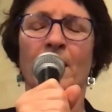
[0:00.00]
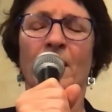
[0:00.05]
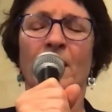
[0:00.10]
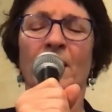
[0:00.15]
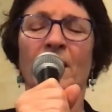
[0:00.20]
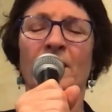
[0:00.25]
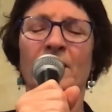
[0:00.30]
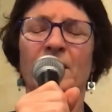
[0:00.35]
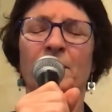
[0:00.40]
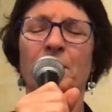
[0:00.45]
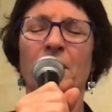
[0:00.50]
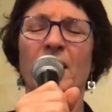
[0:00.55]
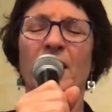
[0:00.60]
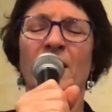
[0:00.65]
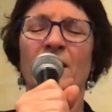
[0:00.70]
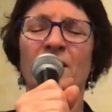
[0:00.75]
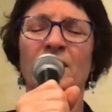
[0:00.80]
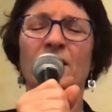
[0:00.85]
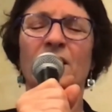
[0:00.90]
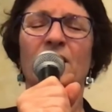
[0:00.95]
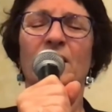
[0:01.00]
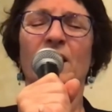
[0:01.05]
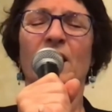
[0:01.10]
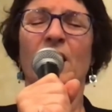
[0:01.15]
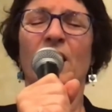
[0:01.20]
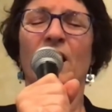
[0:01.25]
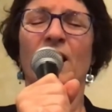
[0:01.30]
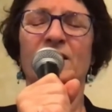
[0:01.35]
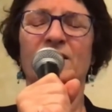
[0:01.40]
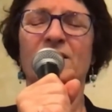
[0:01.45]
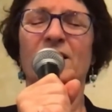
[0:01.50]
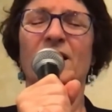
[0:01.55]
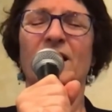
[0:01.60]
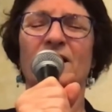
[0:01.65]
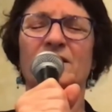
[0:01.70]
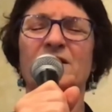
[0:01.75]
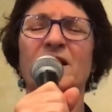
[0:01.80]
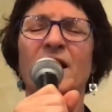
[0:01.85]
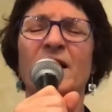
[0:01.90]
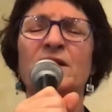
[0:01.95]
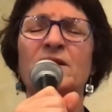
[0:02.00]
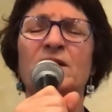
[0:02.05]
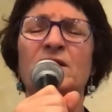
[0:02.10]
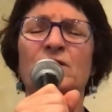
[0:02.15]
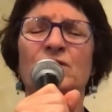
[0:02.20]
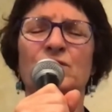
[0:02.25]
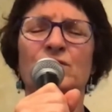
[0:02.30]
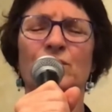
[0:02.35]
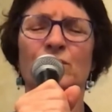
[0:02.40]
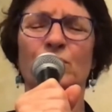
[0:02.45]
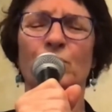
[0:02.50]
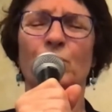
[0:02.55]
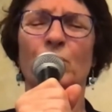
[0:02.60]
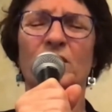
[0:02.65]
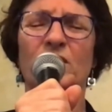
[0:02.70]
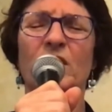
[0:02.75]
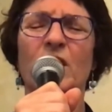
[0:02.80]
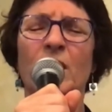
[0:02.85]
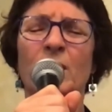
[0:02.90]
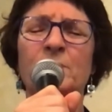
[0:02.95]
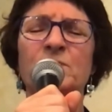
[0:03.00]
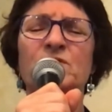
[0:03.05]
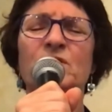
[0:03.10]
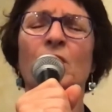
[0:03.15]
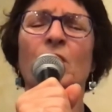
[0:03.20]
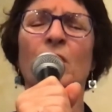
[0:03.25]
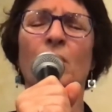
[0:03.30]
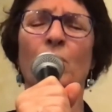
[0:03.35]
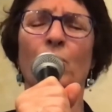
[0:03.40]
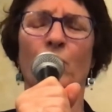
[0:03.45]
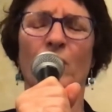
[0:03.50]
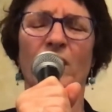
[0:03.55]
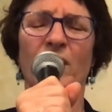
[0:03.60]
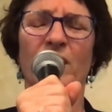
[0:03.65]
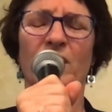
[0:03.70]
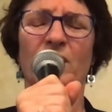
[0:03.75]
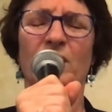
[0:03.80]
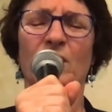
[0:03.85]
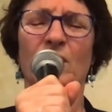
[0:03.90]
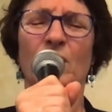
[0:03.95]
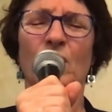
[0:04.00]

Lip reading: And in attending to what comes our way,